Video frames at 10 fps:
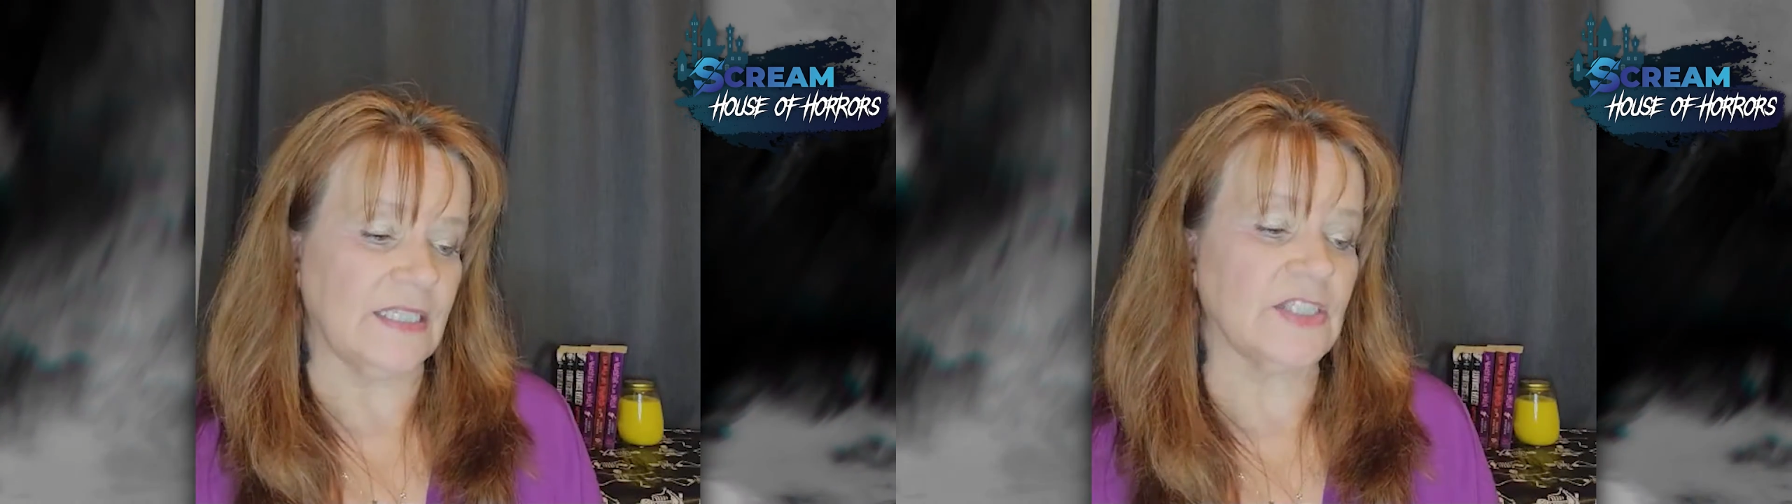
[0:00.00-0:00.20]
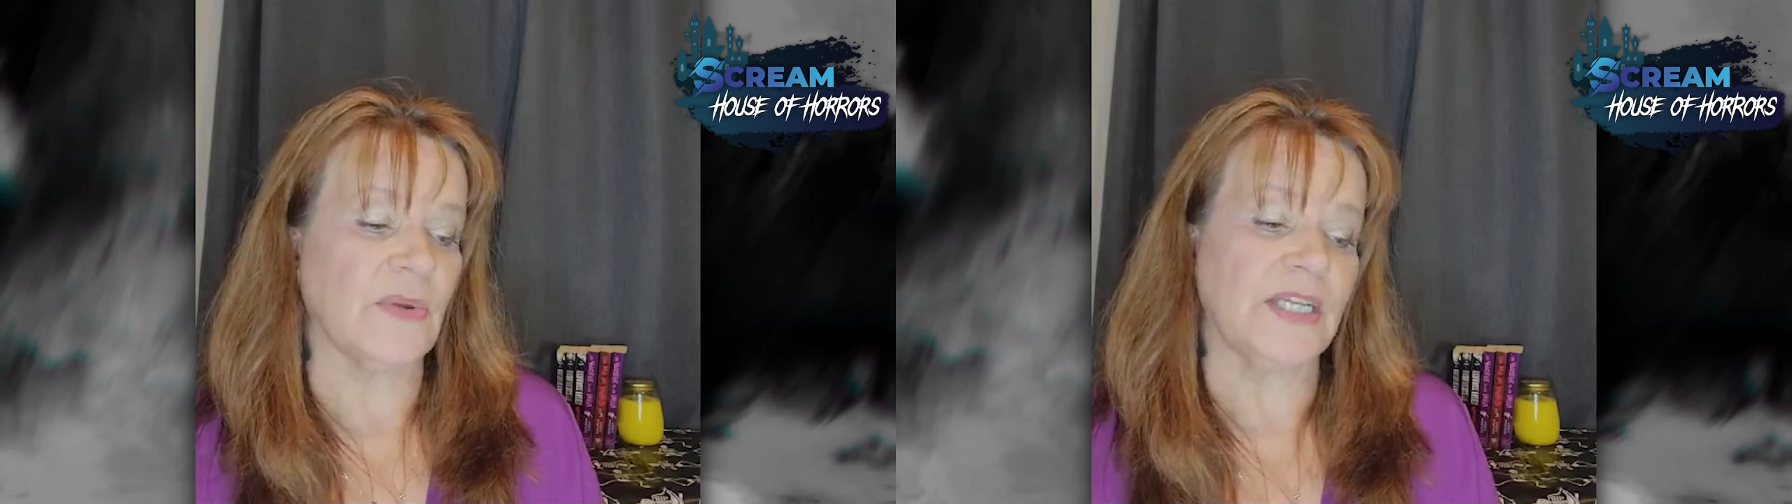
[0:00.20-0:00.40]

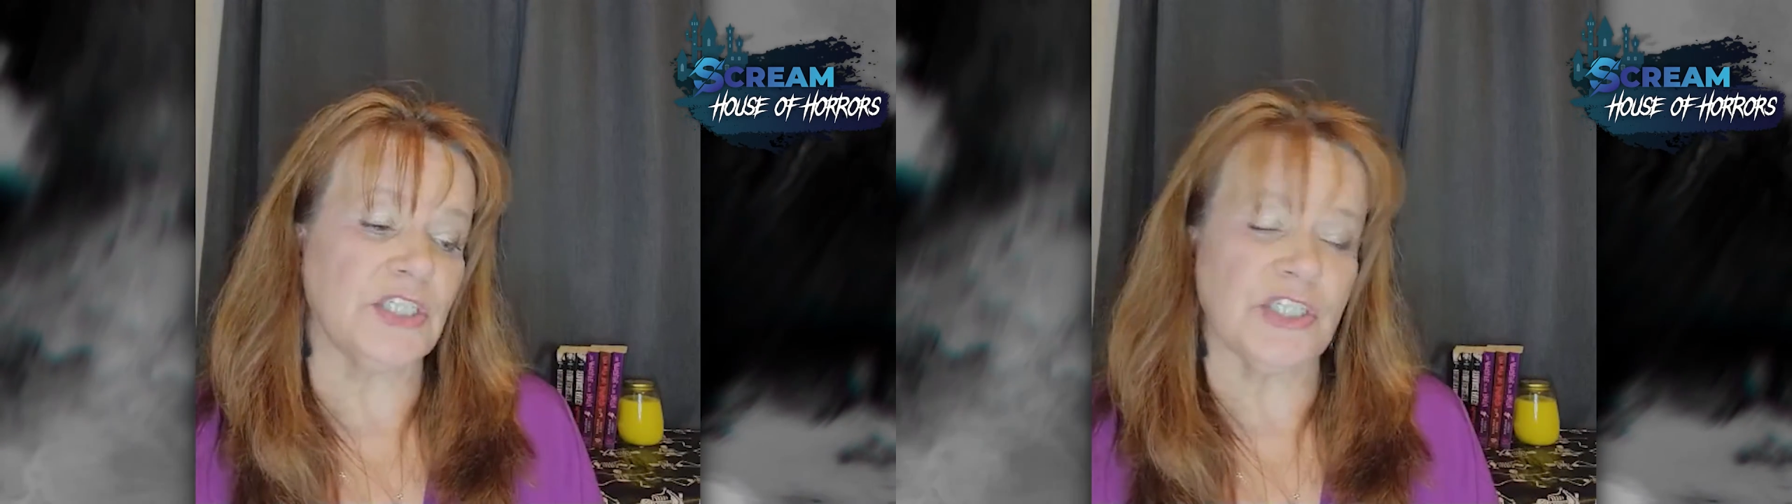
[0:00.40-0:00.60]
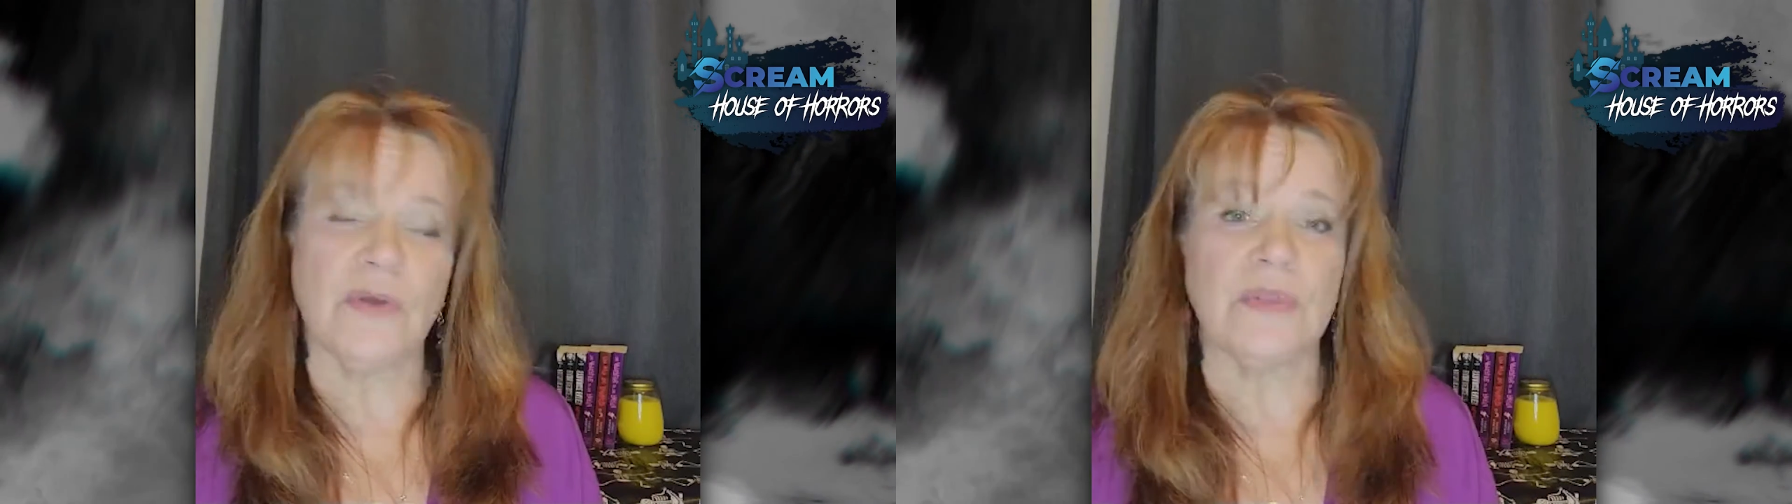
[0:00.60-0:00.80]
so I'd
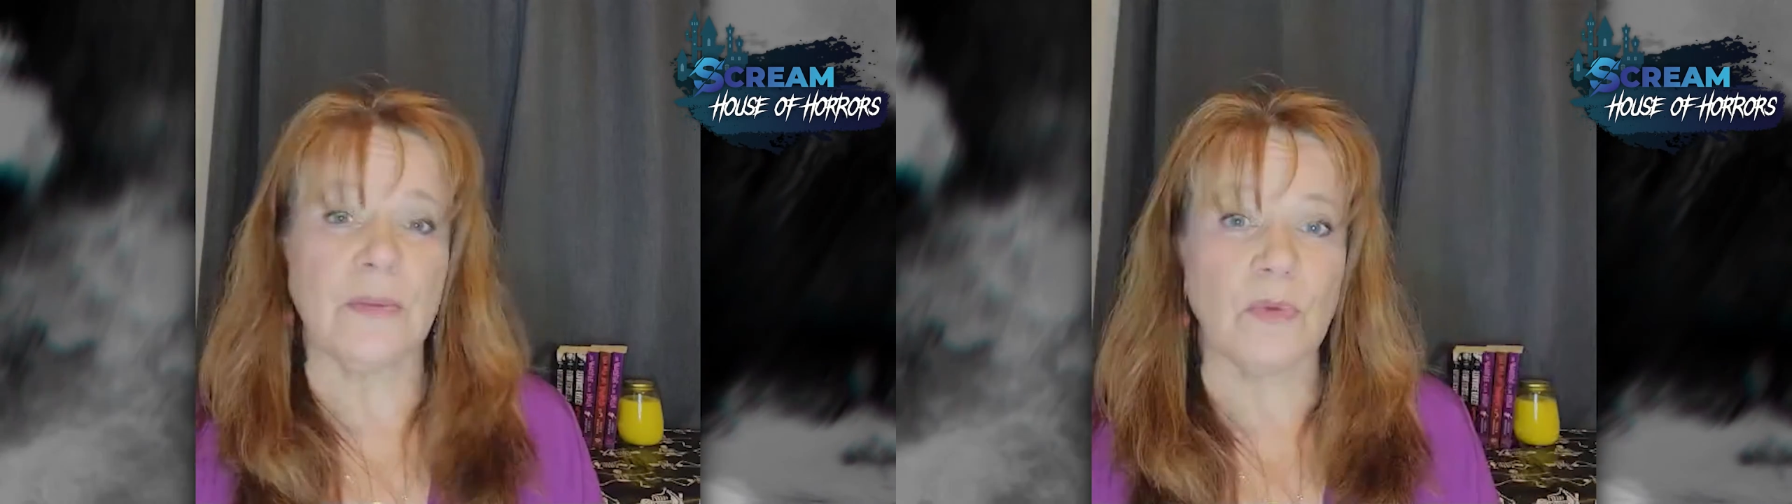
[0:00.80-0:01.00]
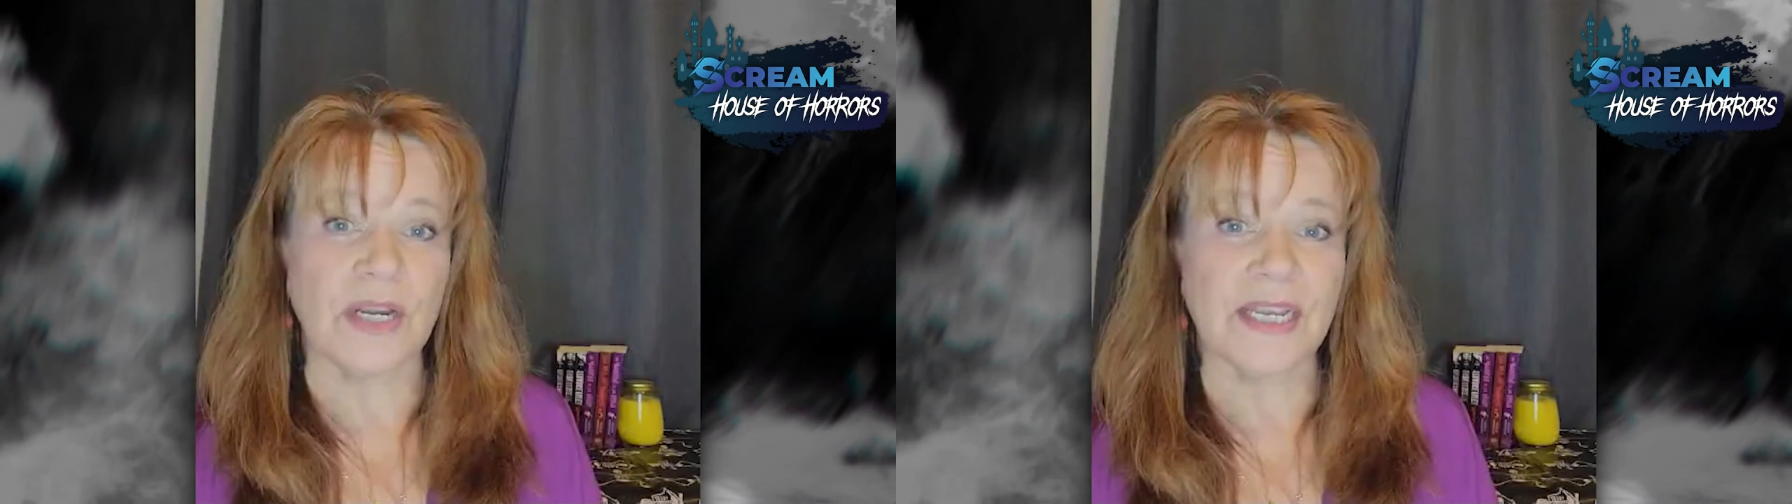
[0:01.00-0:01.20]
shown
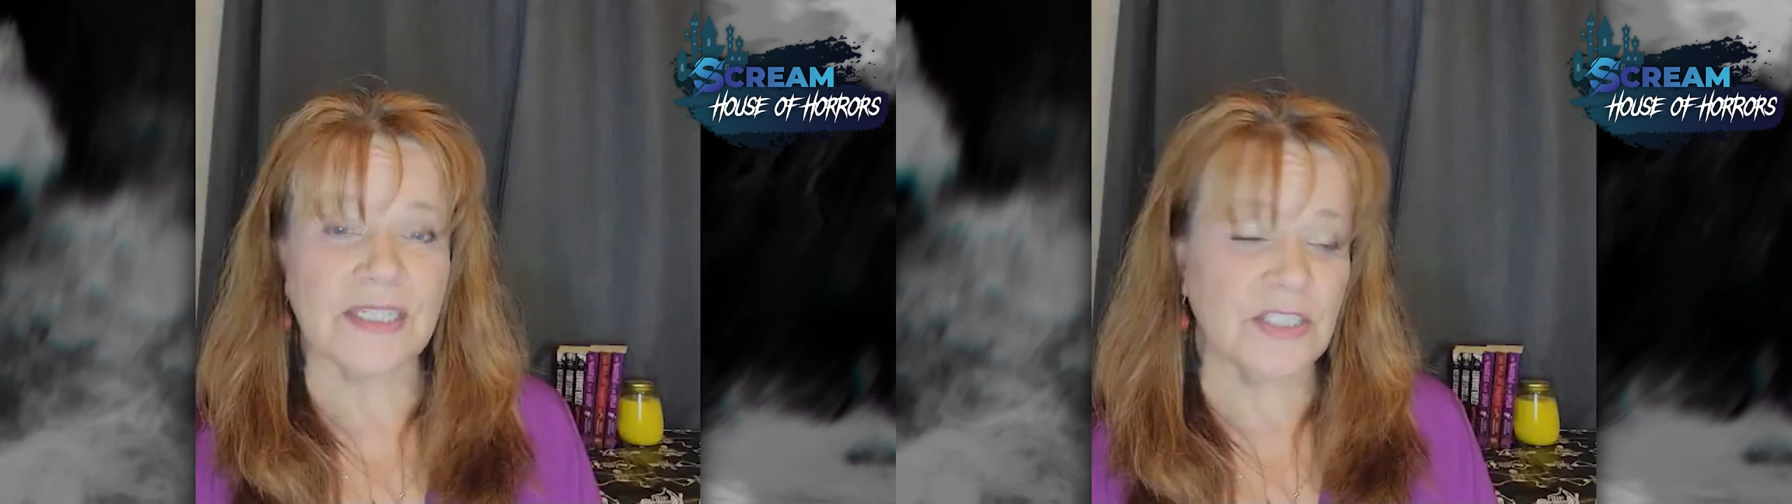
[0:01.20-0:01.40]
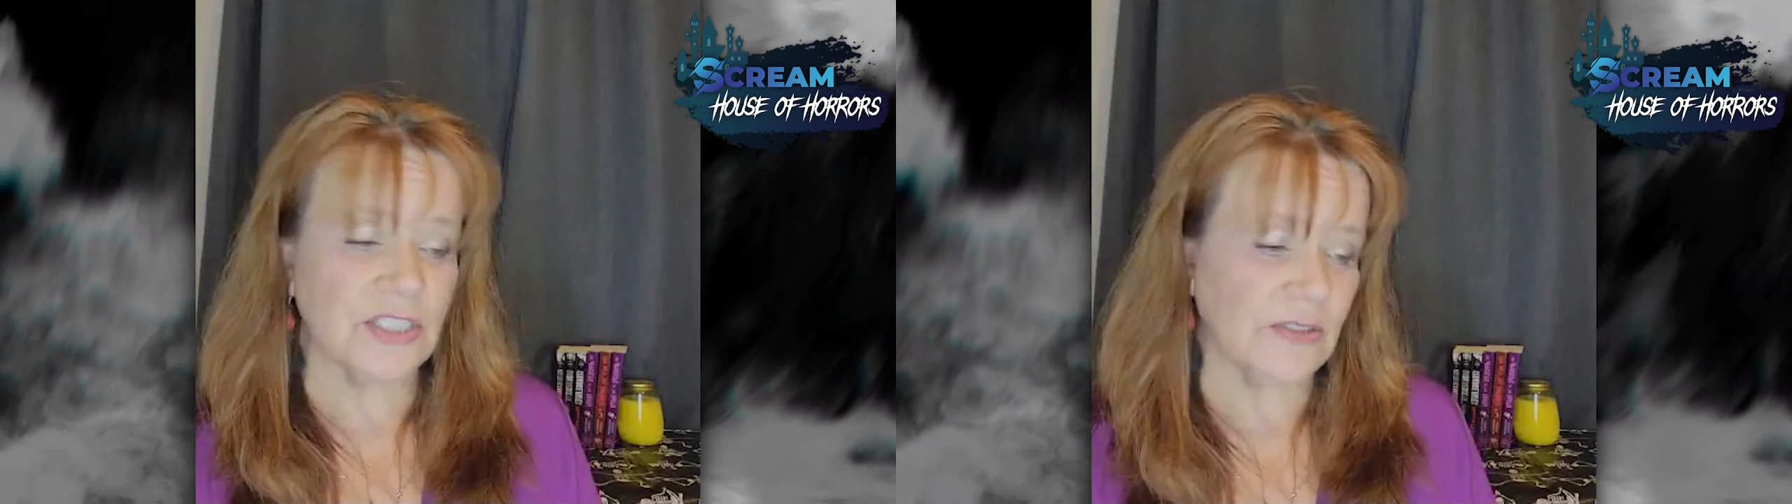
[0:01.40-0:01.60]
them what I
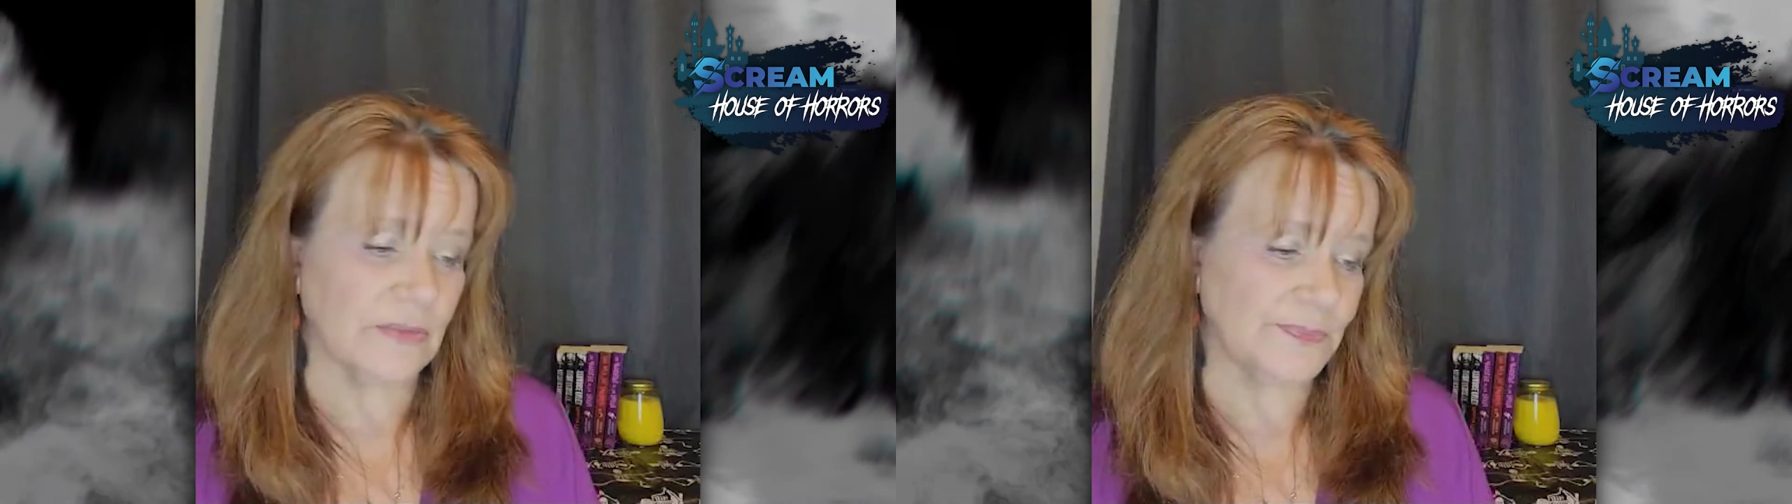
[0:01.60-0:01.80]
could do.